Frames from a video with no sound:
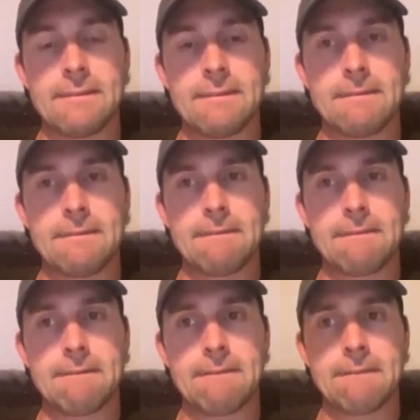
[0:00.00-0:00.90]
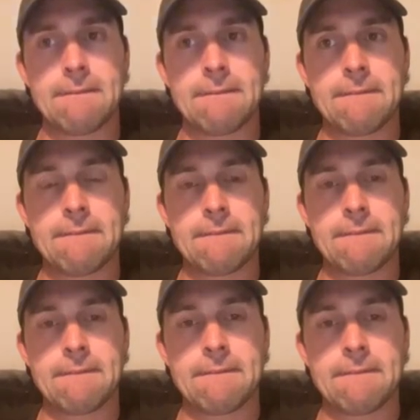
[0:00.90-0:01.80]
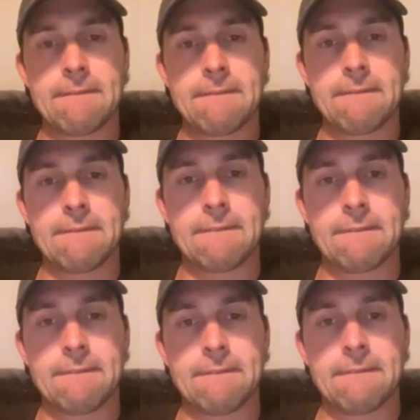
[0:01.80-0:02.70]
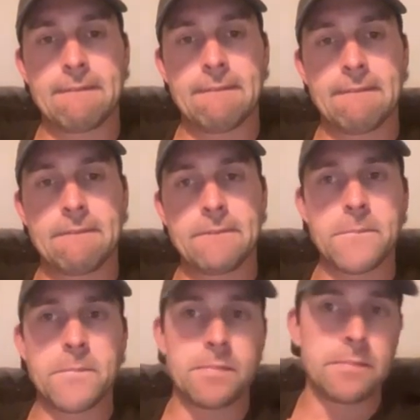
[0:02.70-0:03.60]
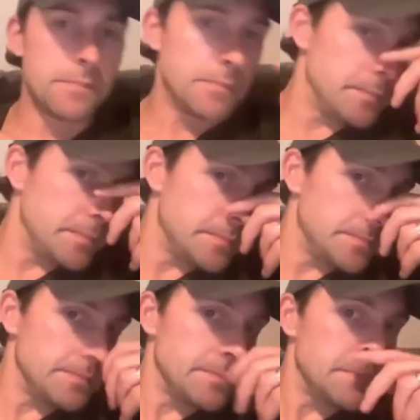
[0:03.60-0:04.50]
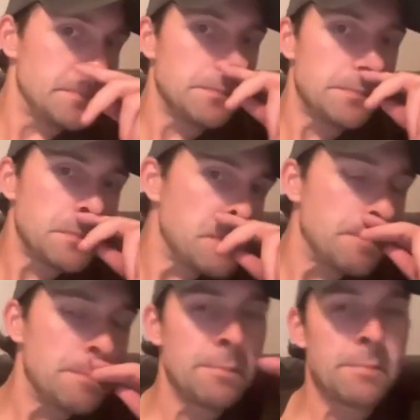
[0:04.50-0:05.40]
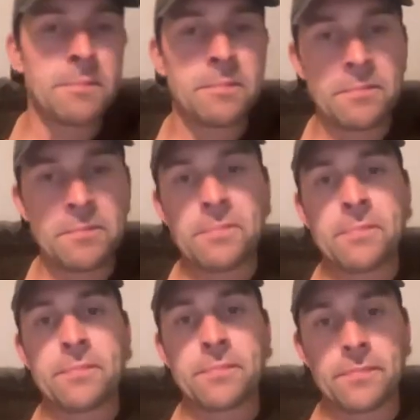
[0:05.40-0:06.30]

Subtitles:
No words are spoken by the person on screen.